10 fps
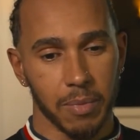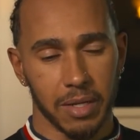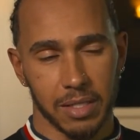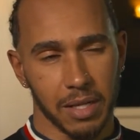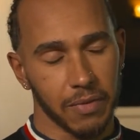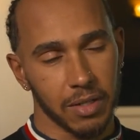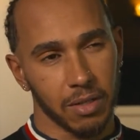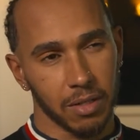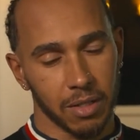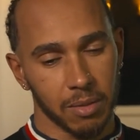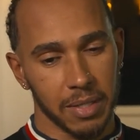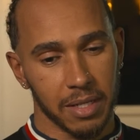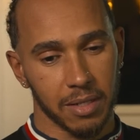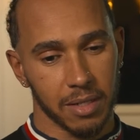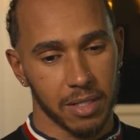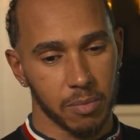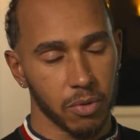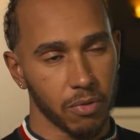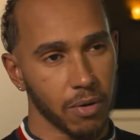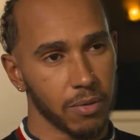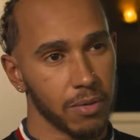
but it's definitely not going to be a smooth road.